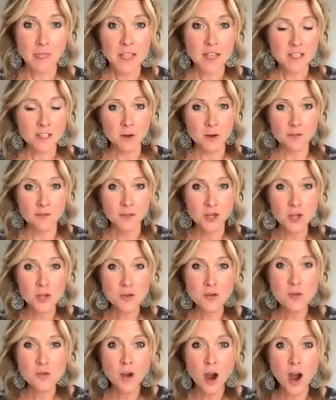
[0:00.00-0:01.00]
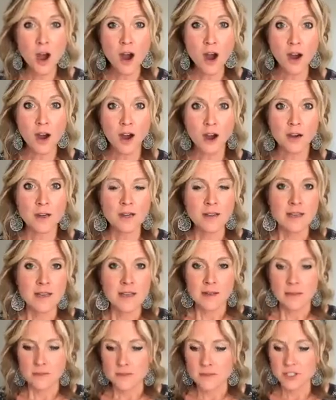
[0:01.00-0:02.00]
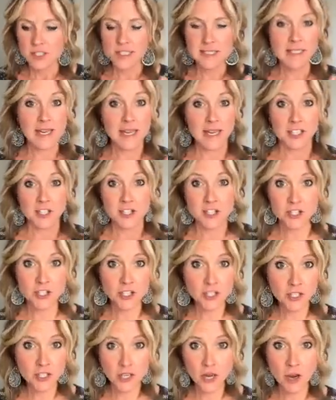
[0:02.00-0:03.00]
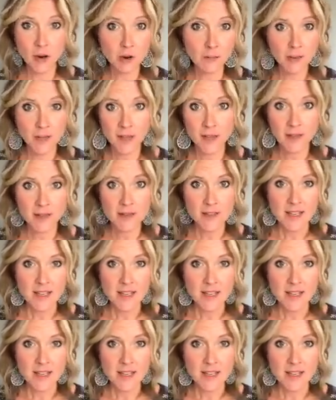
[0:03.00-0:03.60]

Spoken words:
So if you are just in a sugar coma,